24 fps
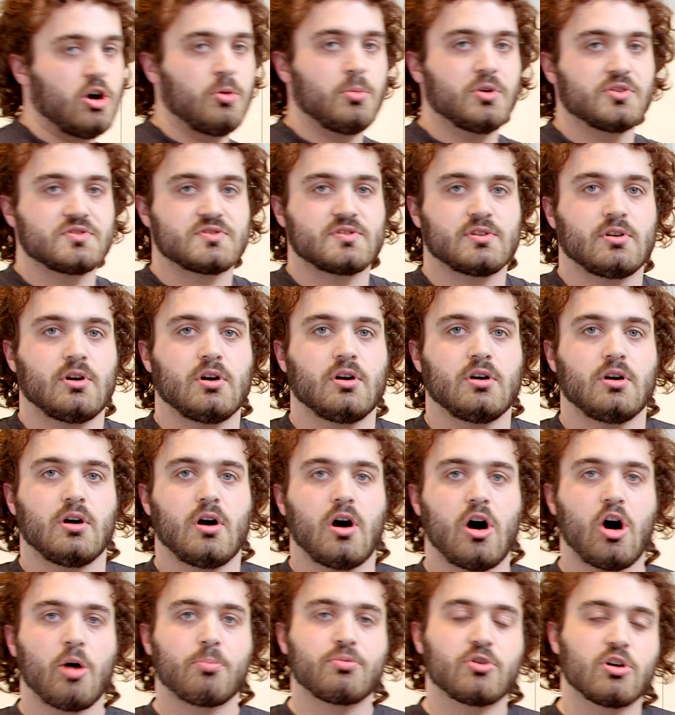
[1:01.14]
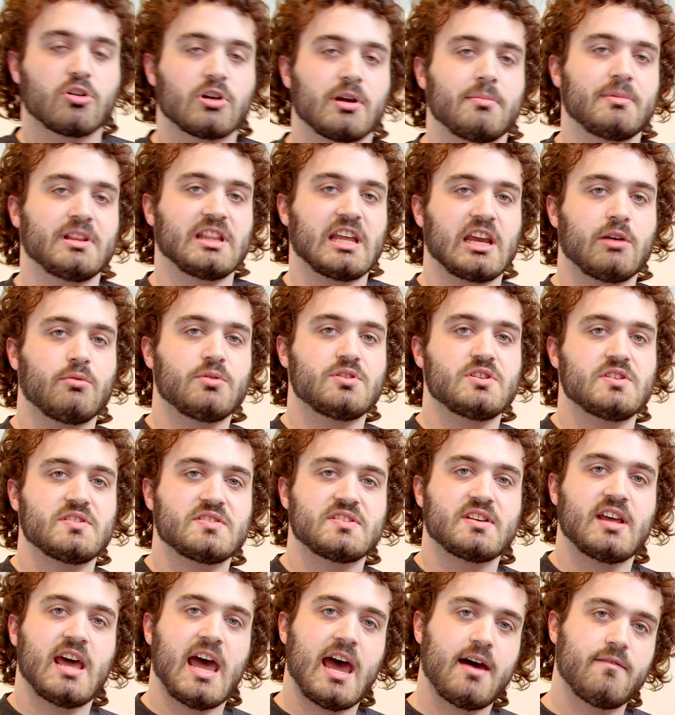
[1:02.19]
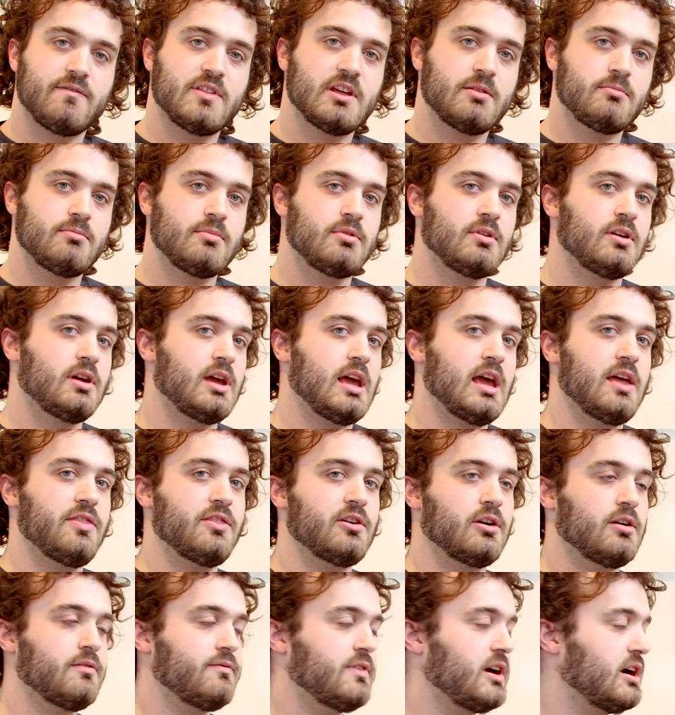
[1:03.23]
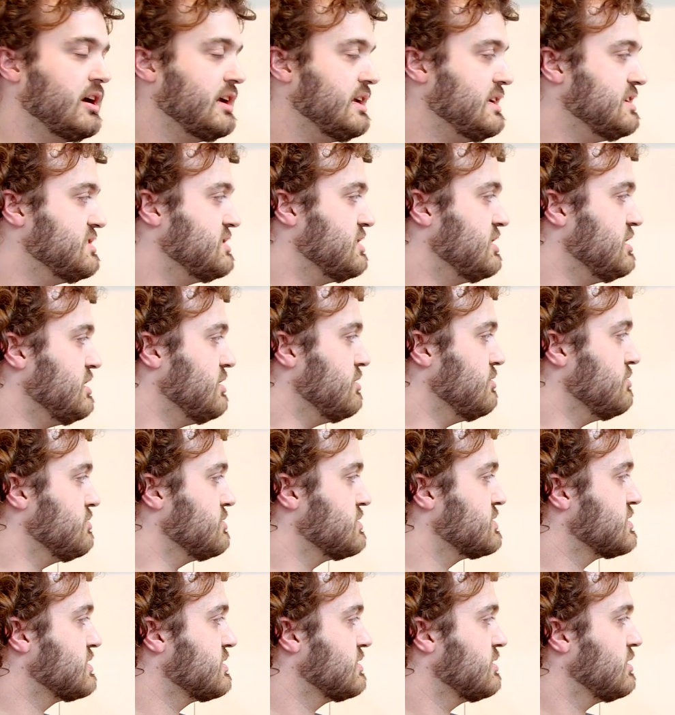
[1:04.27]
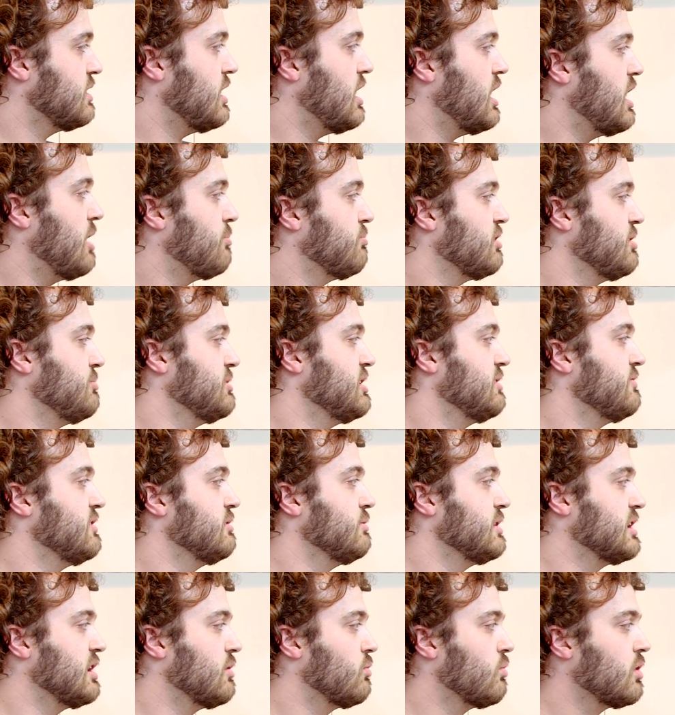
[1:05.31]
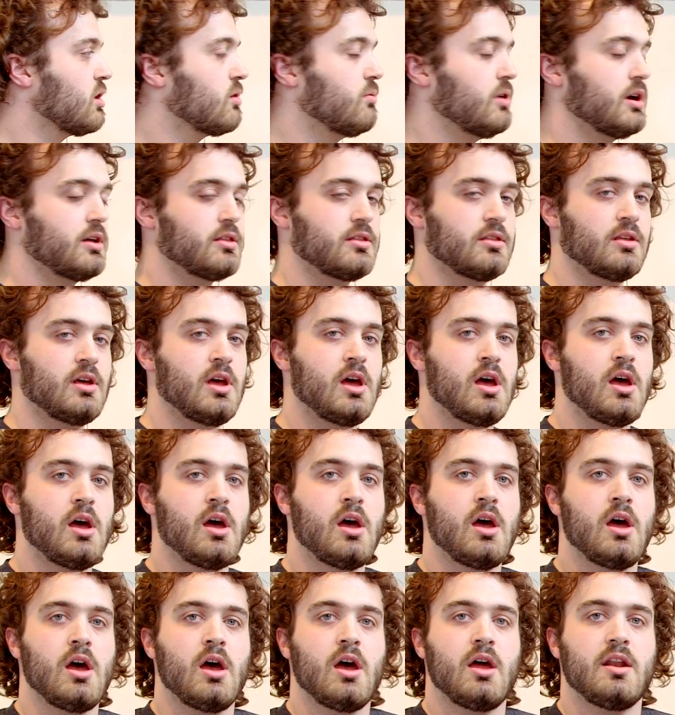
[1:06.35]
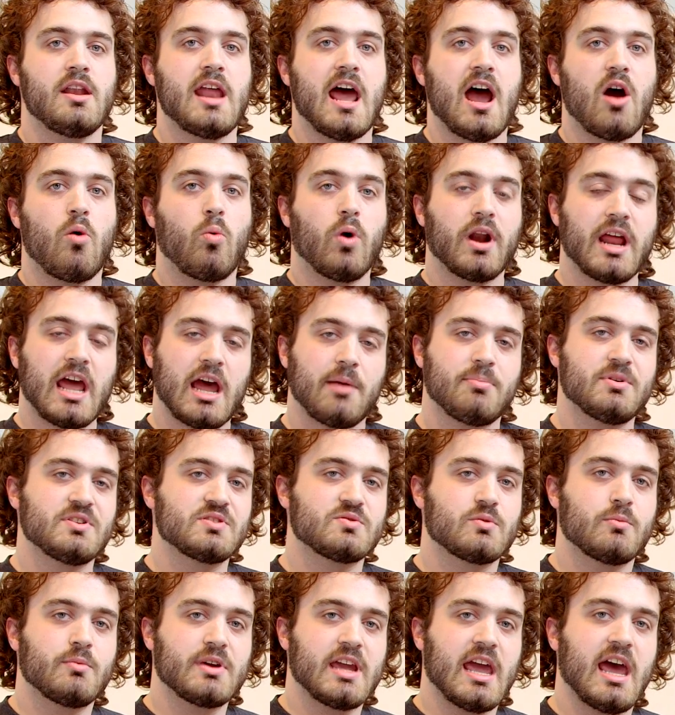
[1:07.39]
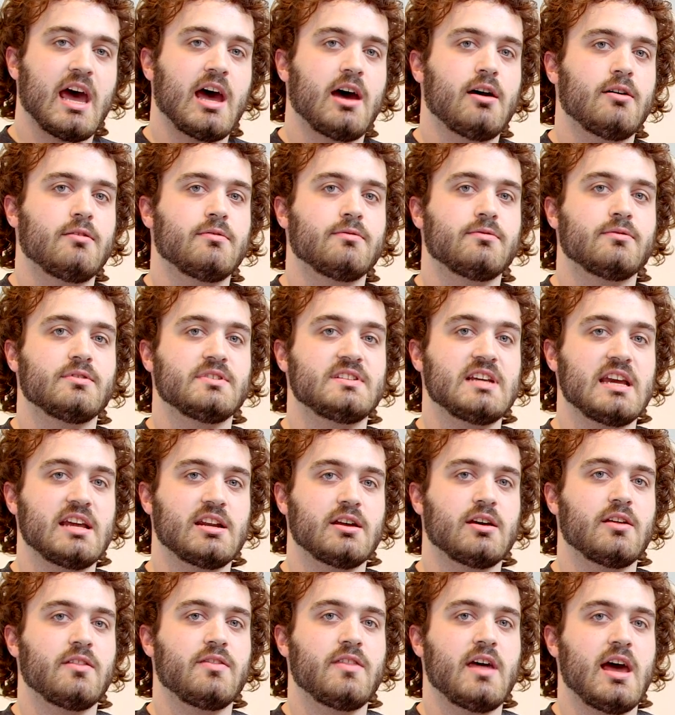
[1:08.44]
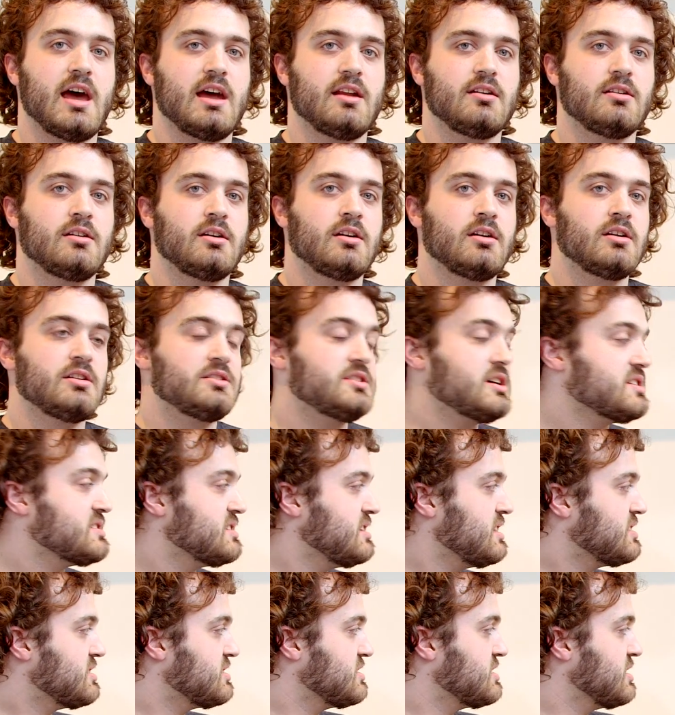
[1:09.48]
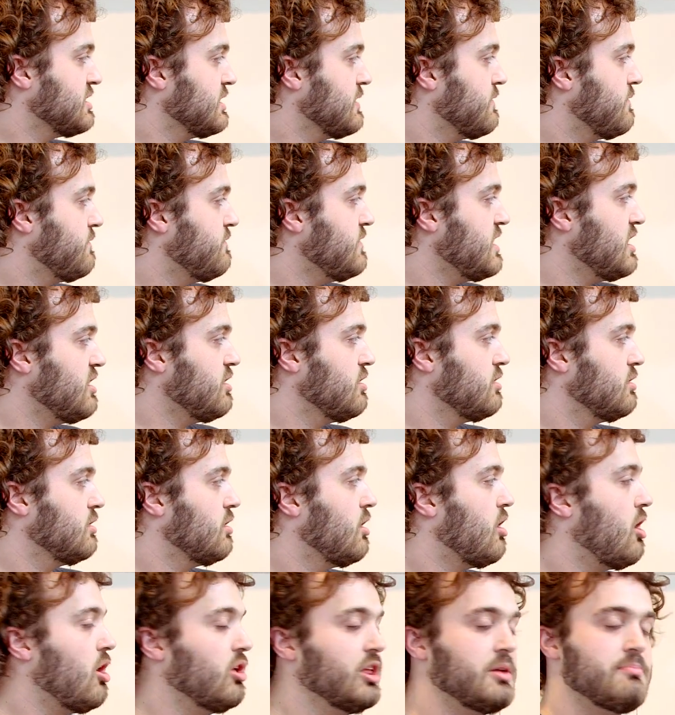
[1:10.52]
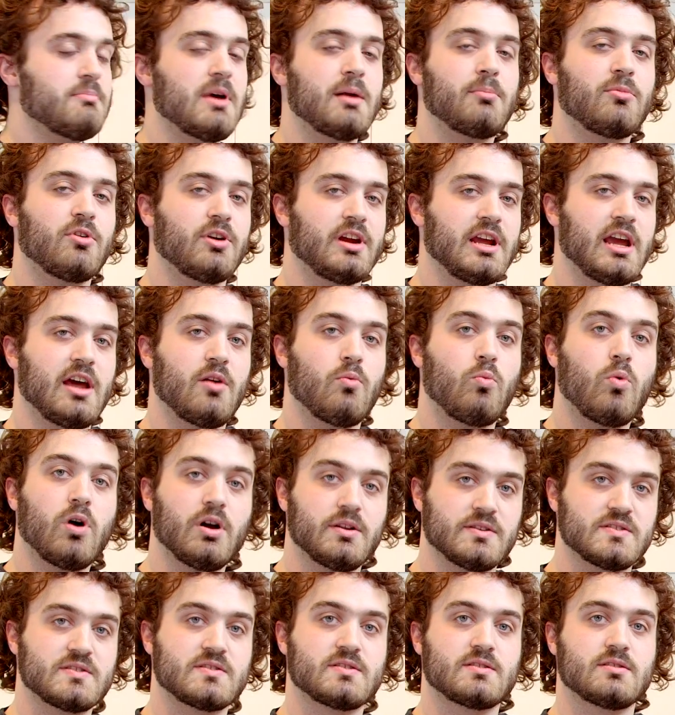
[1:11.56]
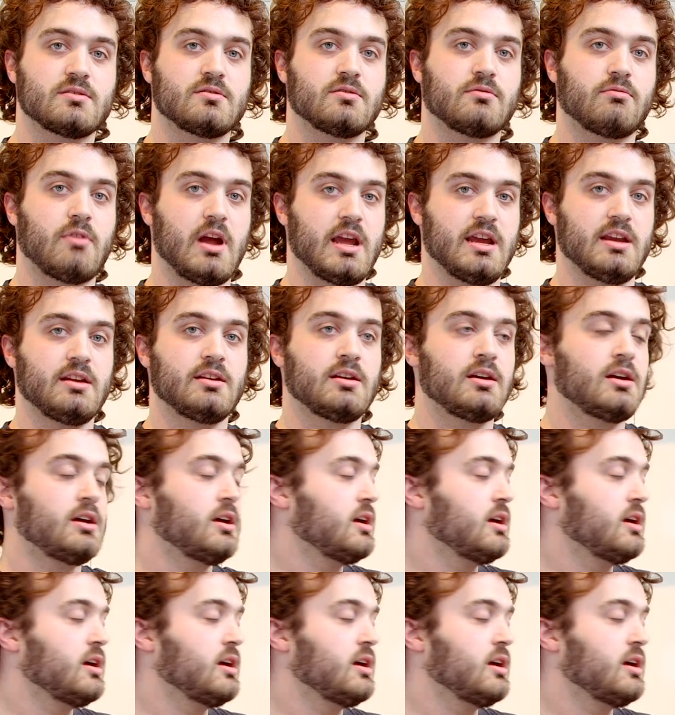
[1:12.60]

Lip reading: Almost all programming languages have them, and they're a very easy to use primitive that we can work with. Now, what happens when we have data that doesn't necessarily fit all in memory at once, right?